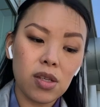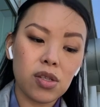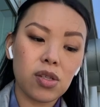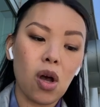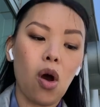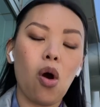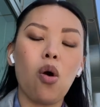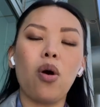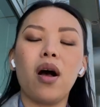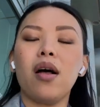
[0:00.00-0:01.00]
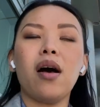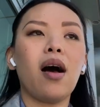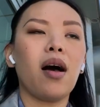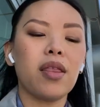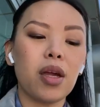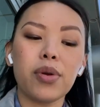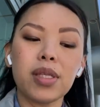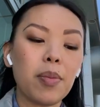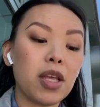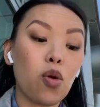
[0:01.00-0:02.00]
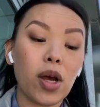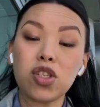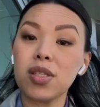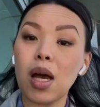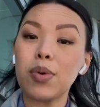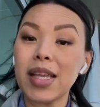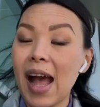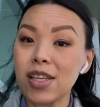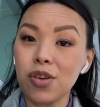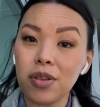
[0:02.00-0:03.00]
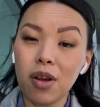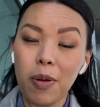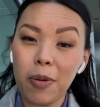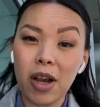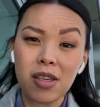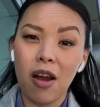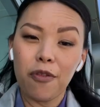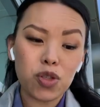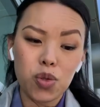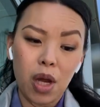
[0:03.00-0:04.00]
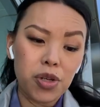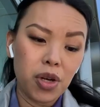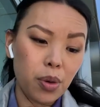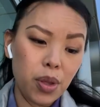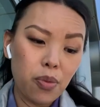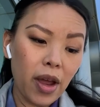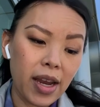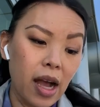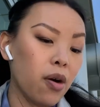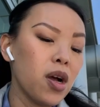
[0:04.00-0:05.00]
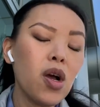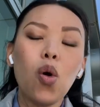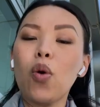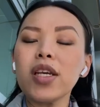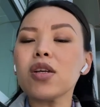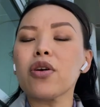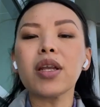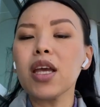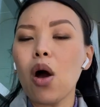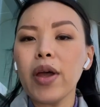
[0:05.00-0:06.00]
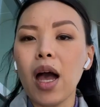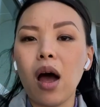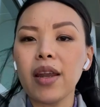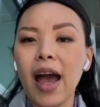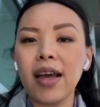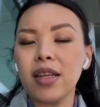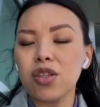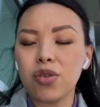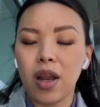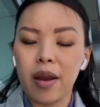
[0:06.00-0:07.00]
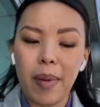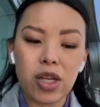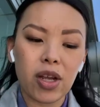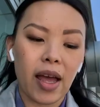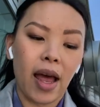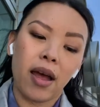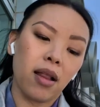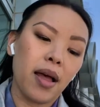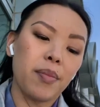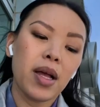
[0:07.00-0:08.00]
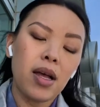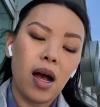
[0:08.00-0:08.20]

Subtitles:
So there were some of the questions that was asked during the press conference, which I will share with you right now. What is currently going on at Industry Light and Magic at ILM?